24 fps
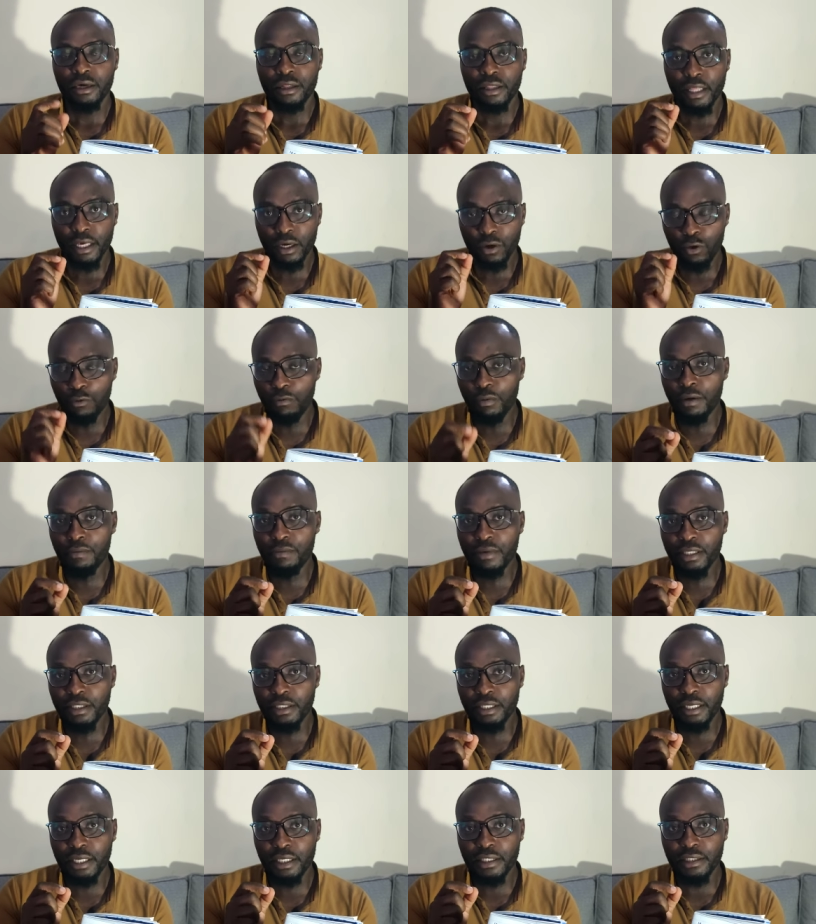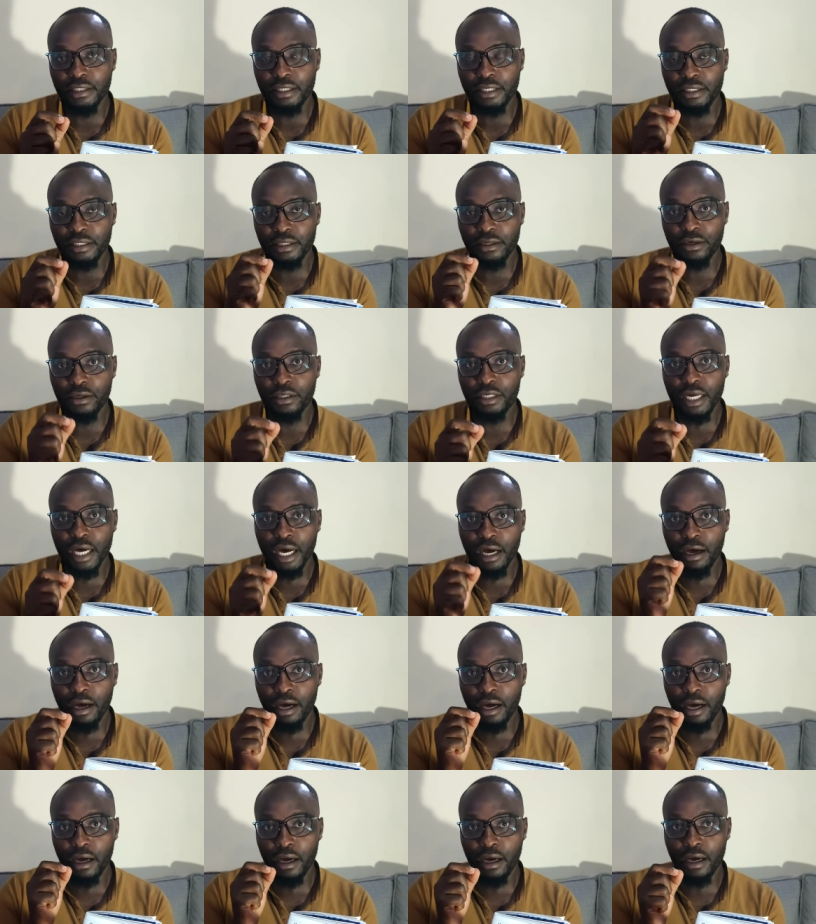The Uber business is not
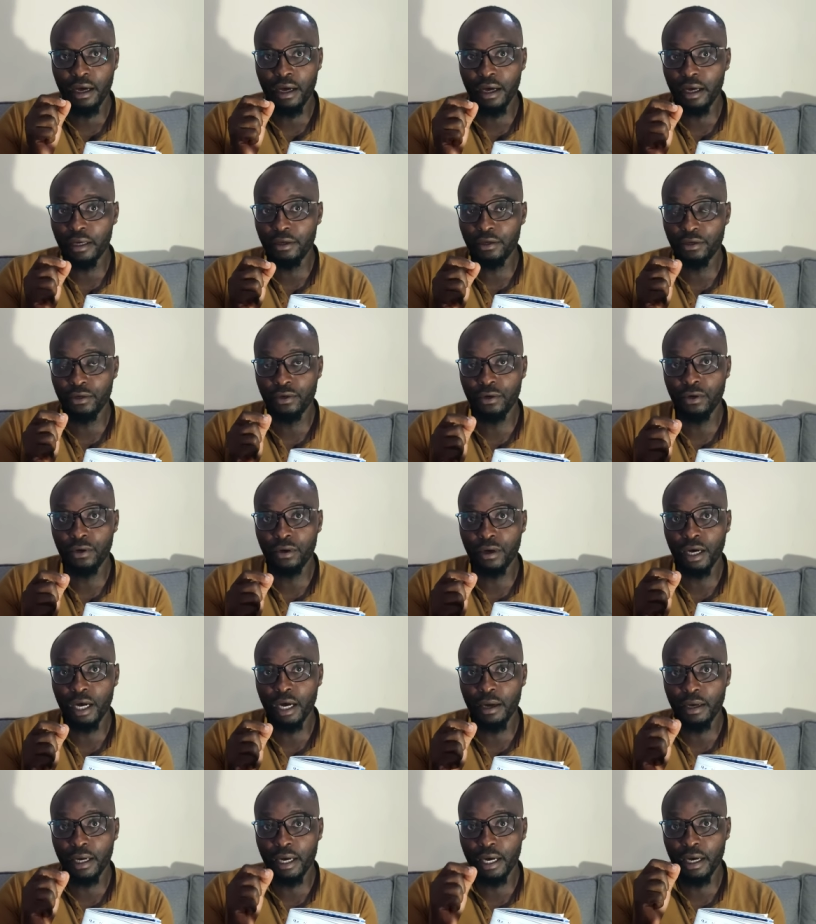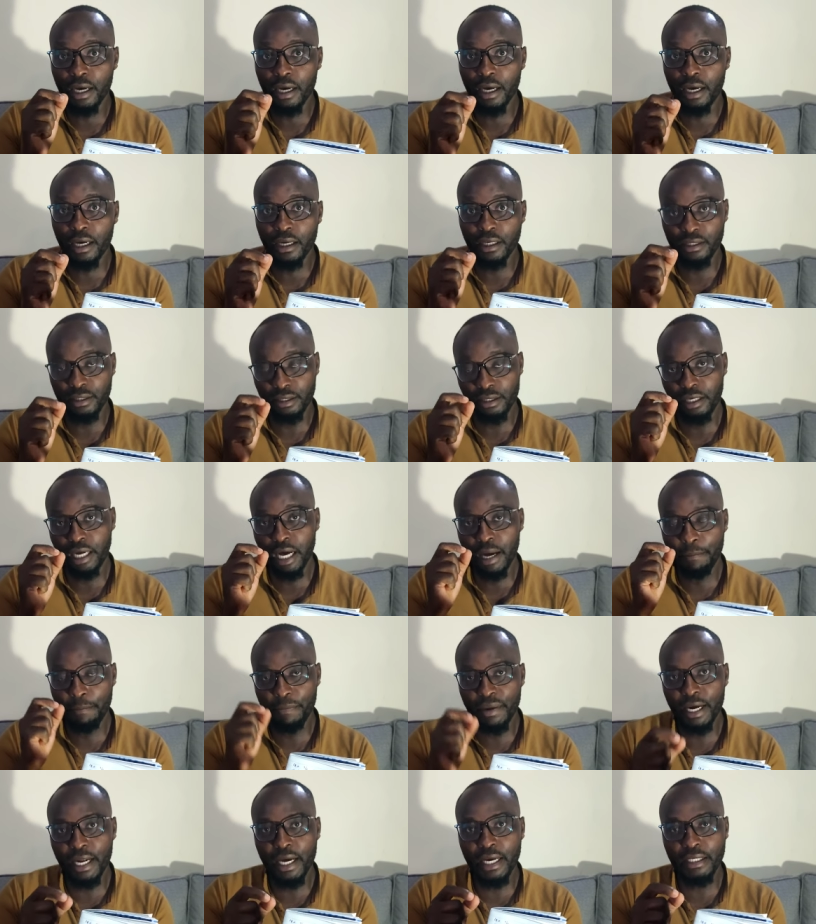a, you know, a, a, a
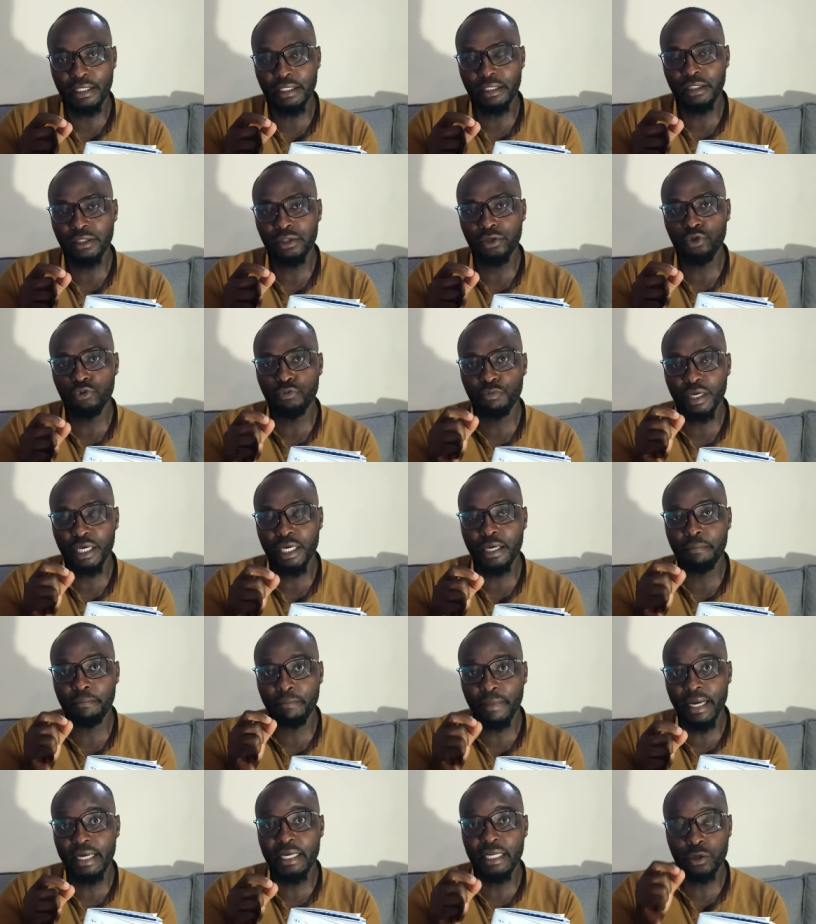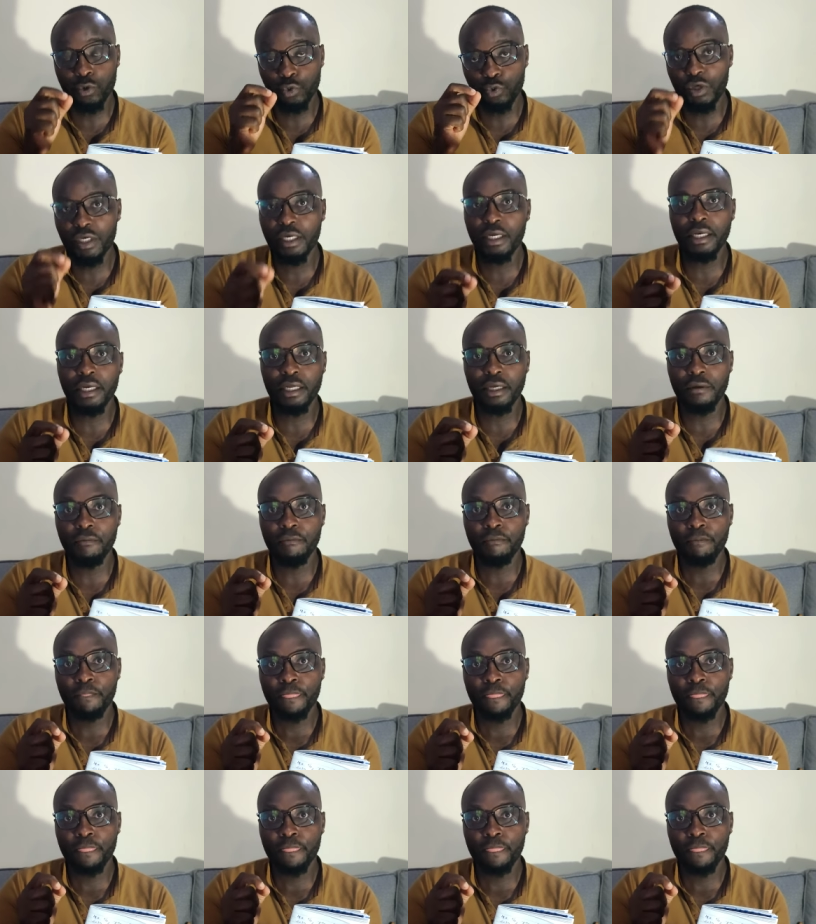plan to make money quickly.